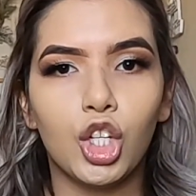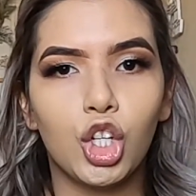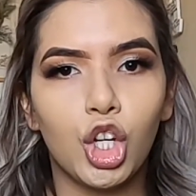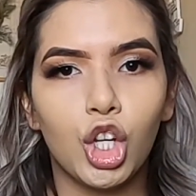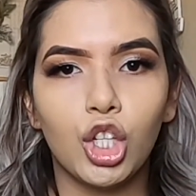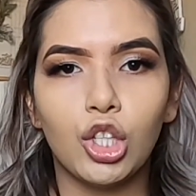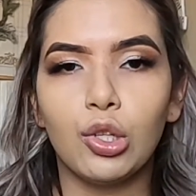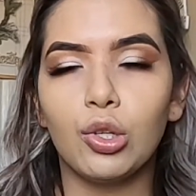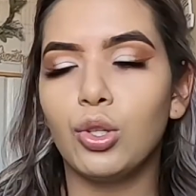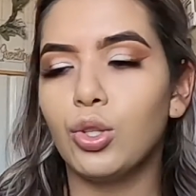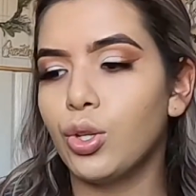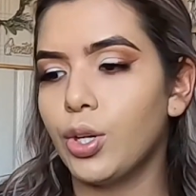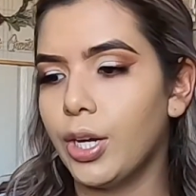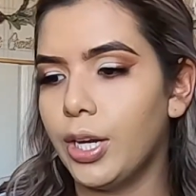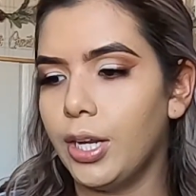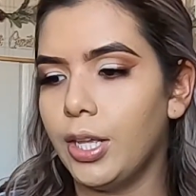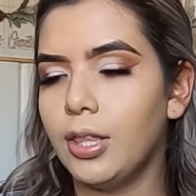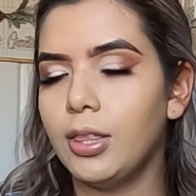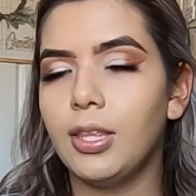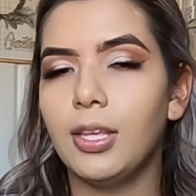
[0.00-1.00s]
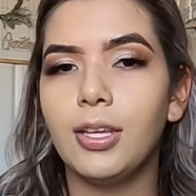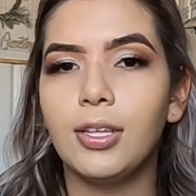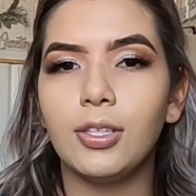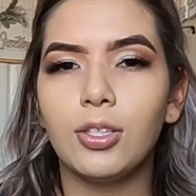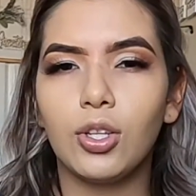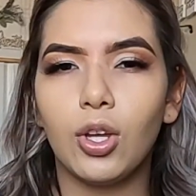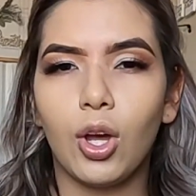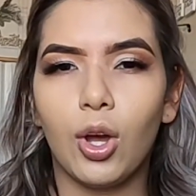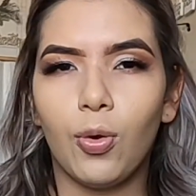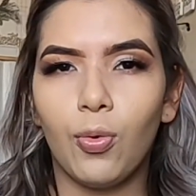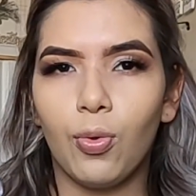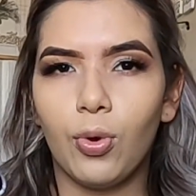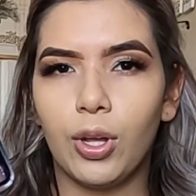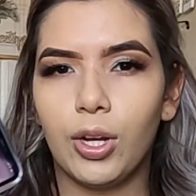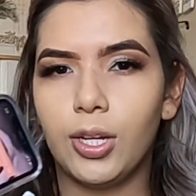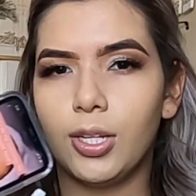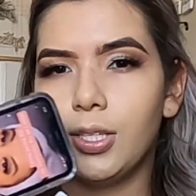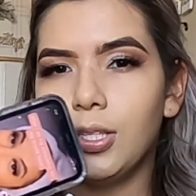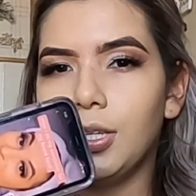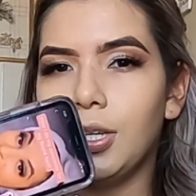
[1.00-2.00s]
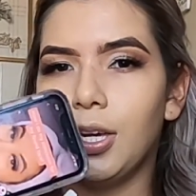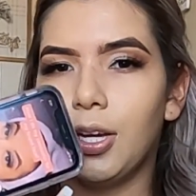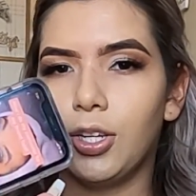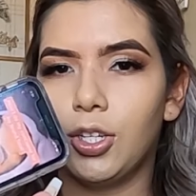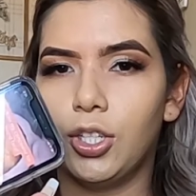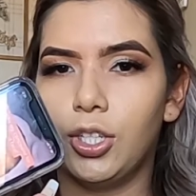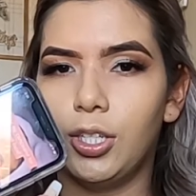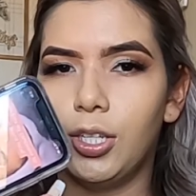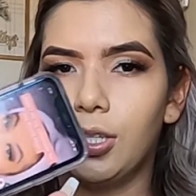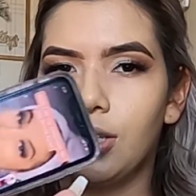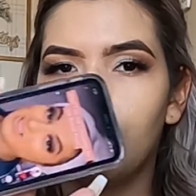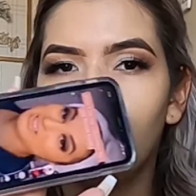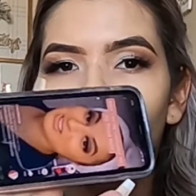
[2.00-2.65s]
chiseled or anything, so I want to see how she does